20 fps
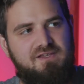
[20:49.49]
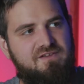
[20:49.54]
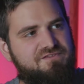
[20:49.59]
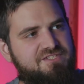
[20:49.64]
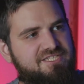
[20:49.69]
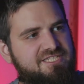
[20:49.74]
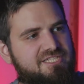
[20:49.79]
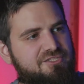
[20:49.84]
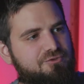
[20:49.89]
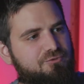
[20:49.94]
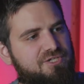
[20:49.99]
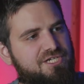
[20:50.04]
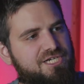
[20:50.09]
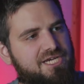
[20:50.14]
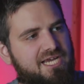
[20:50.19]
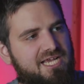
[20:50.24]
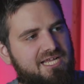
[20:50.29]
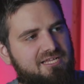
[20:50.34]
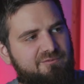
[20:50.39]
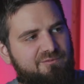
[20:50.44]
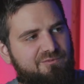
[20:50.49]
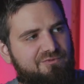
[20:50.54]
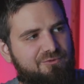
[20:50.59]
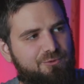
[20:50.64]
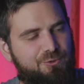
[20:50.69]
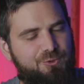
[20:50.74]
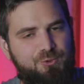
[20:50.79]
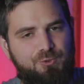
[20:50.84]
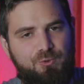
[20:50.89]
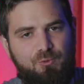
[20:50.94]
This is very
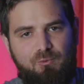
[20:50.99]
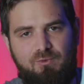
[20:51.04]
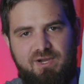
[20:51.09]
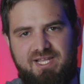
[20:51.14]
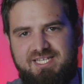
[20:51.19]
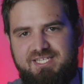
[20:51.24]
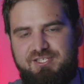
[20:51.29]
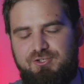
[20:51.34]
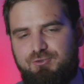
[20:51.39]
helpful when